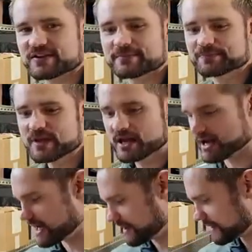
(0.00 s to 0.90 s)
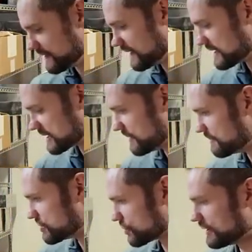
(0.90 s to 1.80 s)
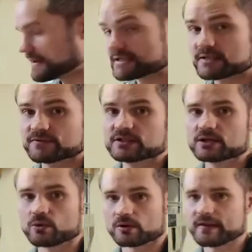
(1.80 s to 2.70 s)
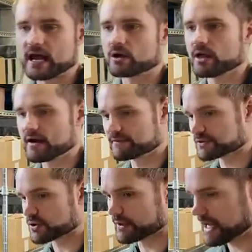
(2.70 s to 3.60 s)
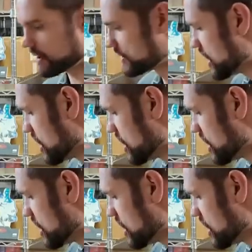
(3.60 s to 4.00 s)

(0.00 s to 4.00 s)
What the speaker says: of it. But that's going to be the majority of this. If you did order that, I'll have those going out